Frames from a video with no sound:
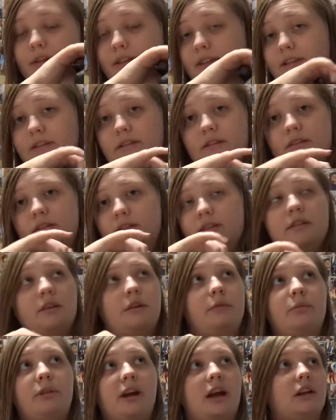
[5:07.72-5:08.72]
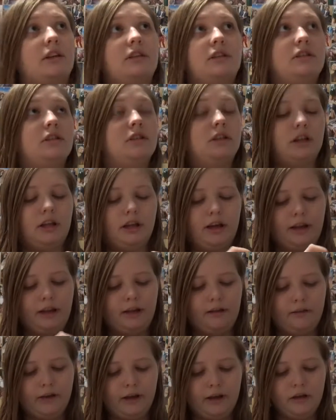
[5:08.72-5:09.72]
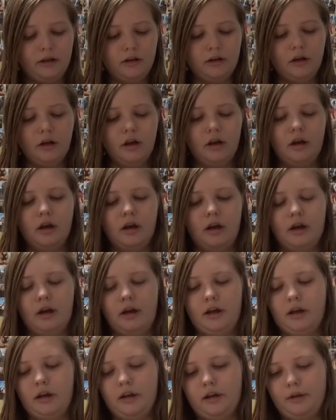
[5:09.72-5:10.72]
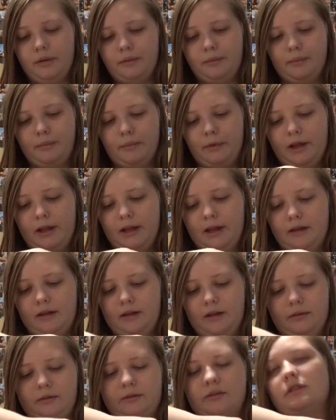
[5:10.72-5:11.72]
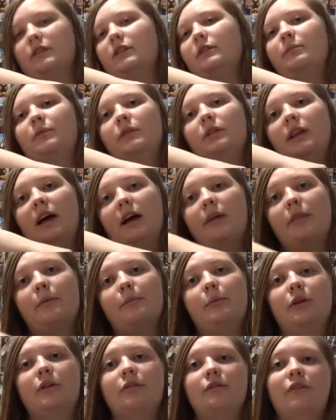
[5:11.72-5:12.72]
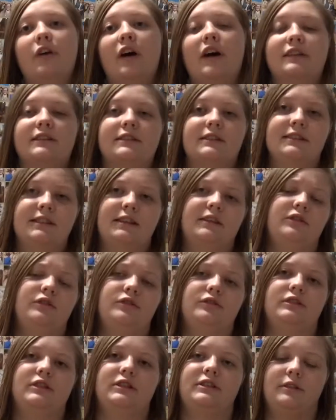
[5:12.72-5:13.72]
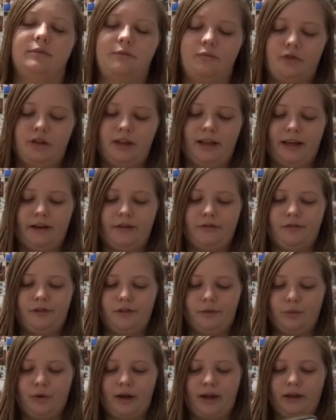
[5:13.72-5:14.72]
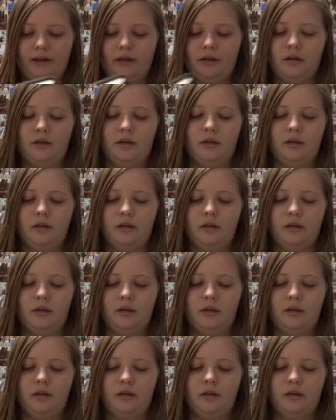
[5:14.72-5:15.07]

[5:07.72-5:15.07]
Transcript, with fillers: which is so practical, I love it. And I'm just going to pull out the book first, because there's usually some related swag.